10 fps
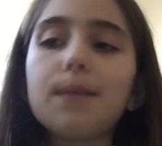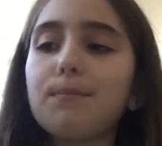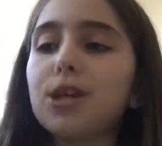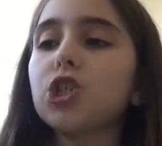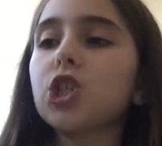
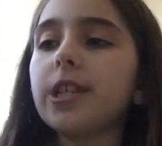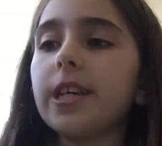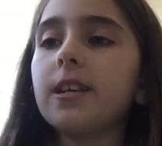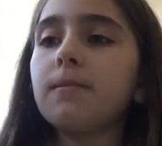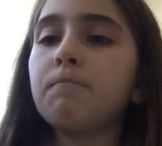measured
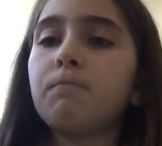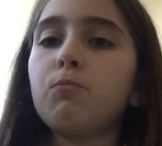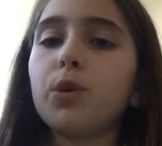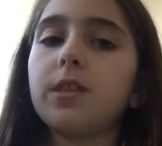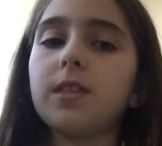it
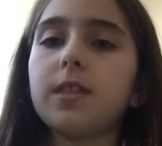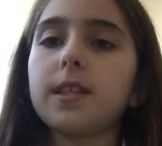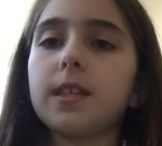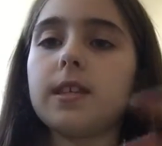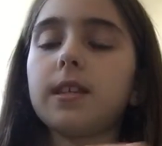with
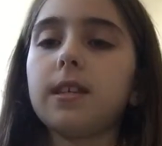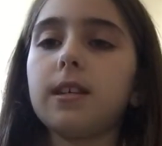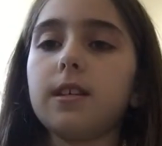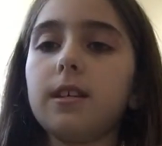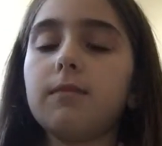
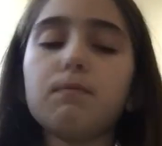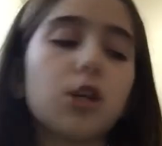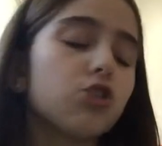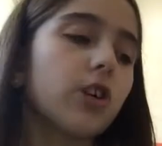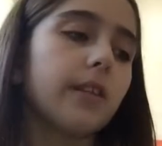the
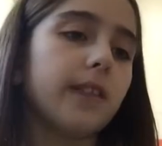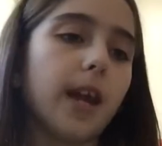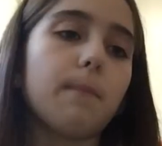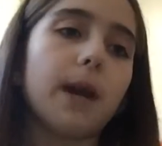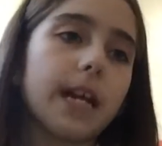measuring
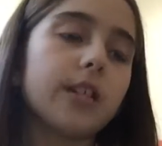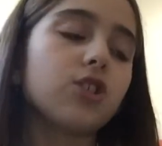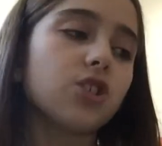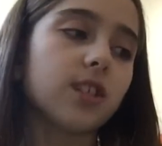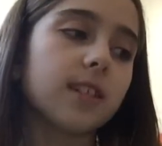thing by
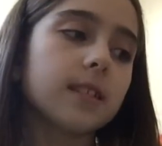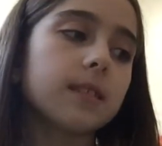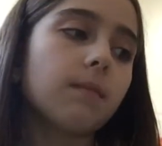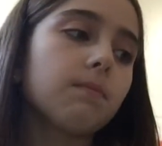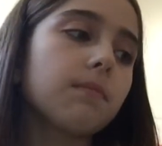inches.